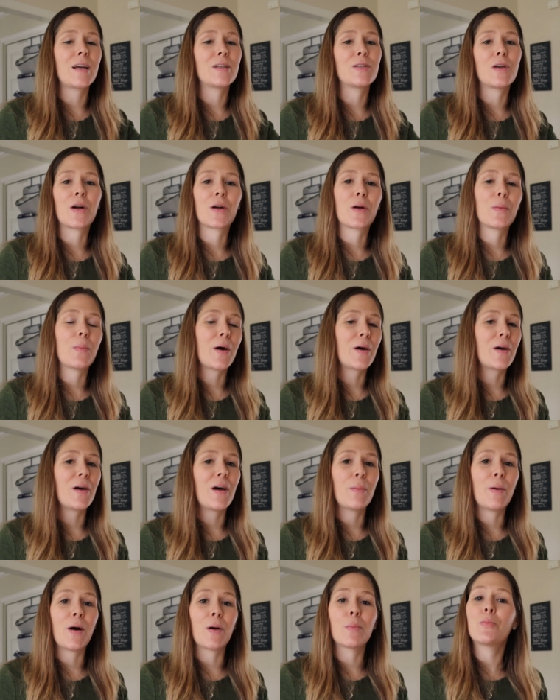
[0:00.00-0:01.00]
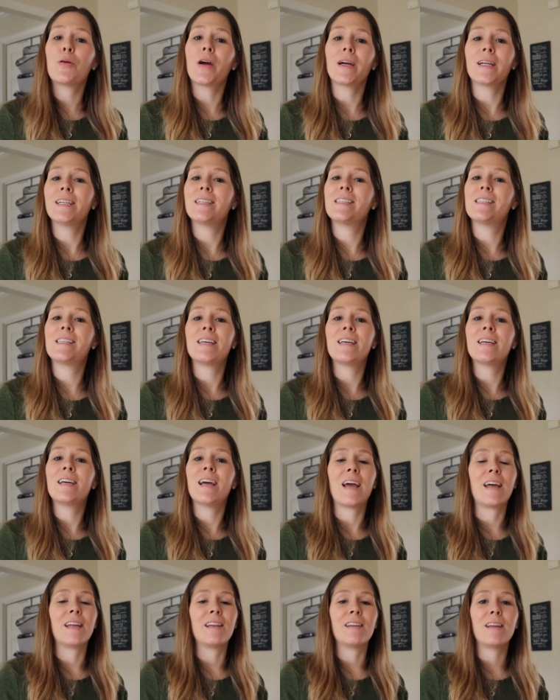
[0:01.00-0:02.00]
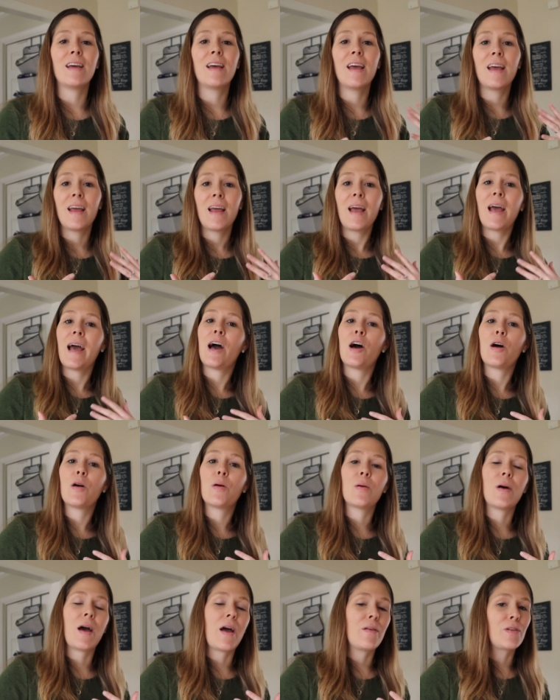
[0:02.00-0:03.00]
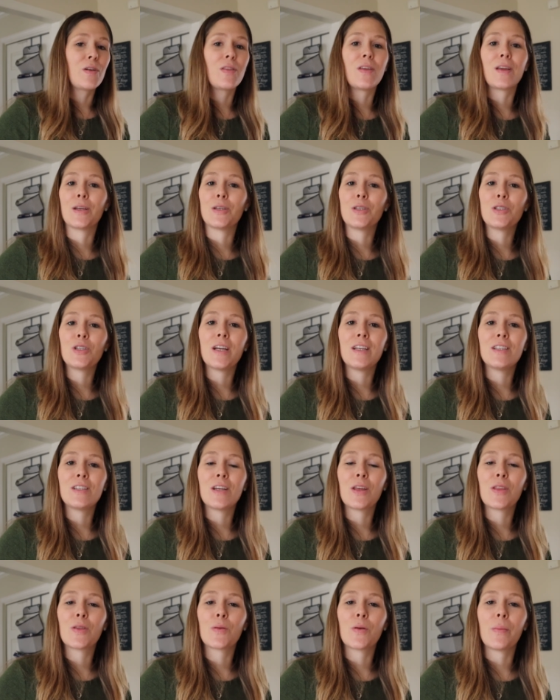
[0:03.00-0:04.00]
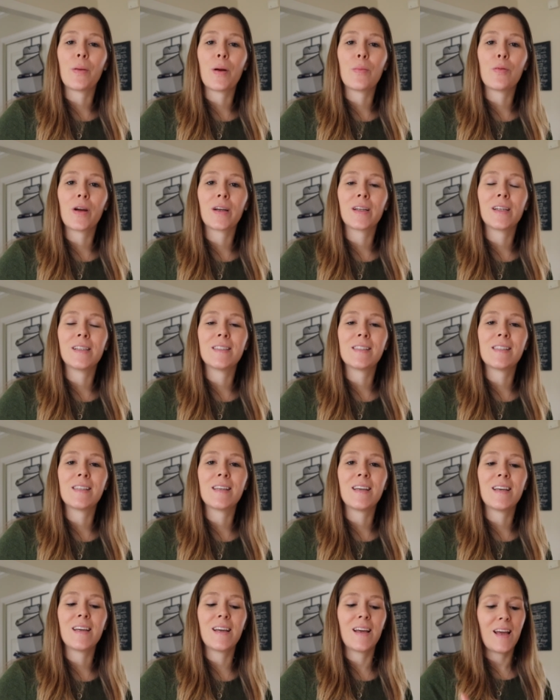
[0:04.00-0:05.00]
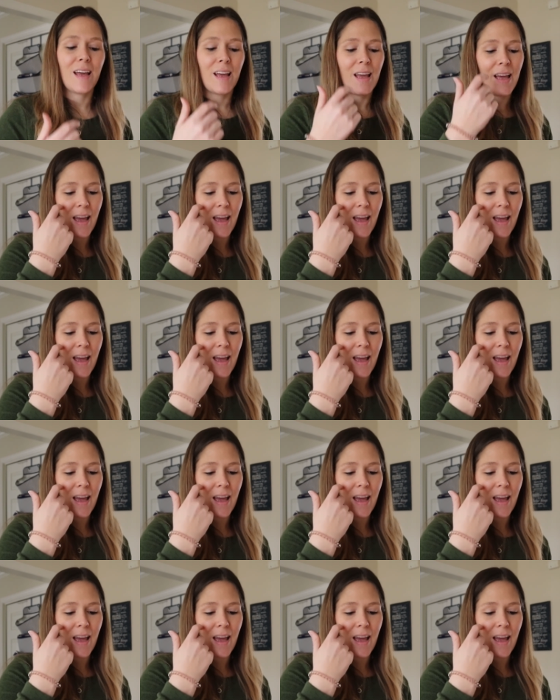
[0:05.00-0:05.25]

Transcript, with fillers: I talk about, about pregnancy and how everything is changing throughout my pregnancy.